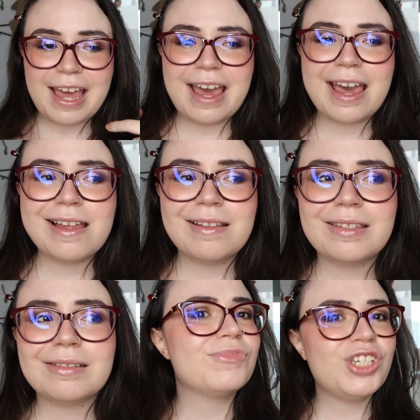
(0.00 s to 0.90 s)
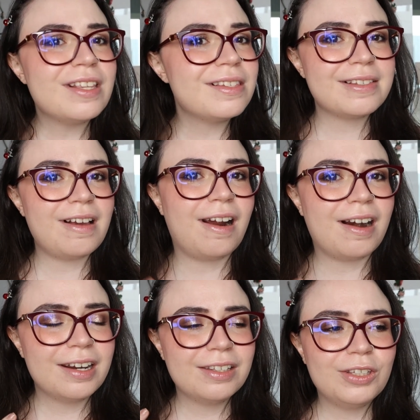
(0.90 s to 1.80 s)
And chances
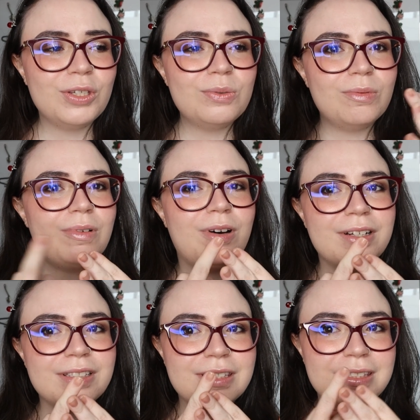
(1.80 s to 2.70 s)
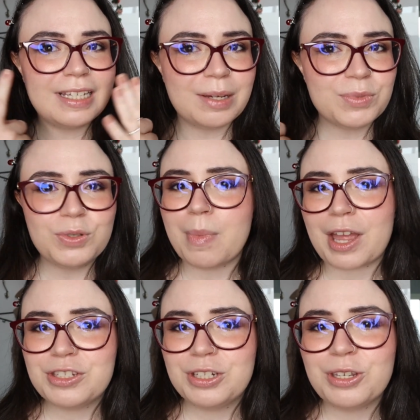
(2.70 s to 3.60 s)
are you want them to match.